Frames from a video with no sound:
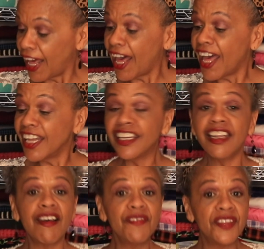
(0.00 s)
I
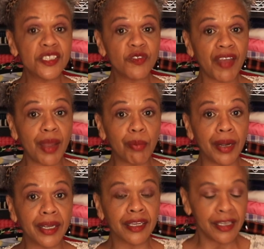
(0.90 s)
love this
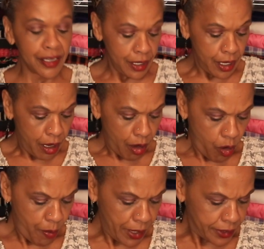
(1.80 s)
fabric.
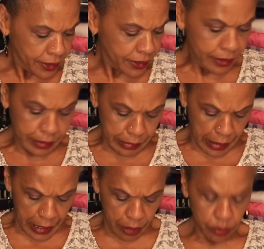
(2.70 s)
Oh my goodness, this is a
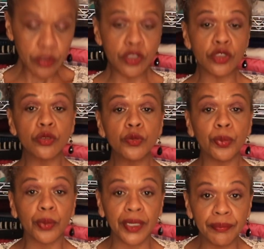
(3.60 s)
houndstooth
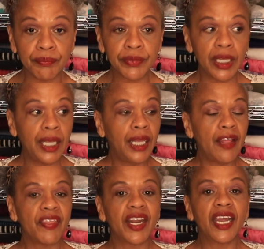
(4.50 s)
print
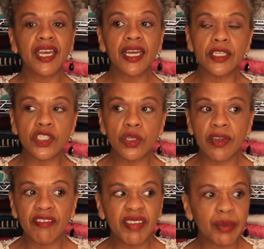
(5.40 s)
that I got at
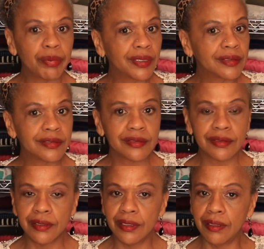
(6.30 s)
Joann Fabrics,
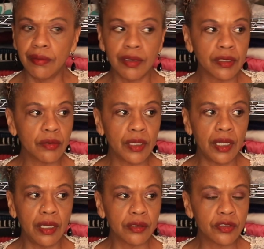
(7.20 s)
oh no,
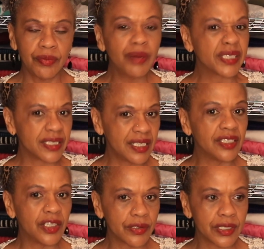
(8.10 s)
probably
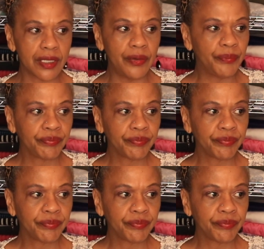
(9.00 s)
10 years ago.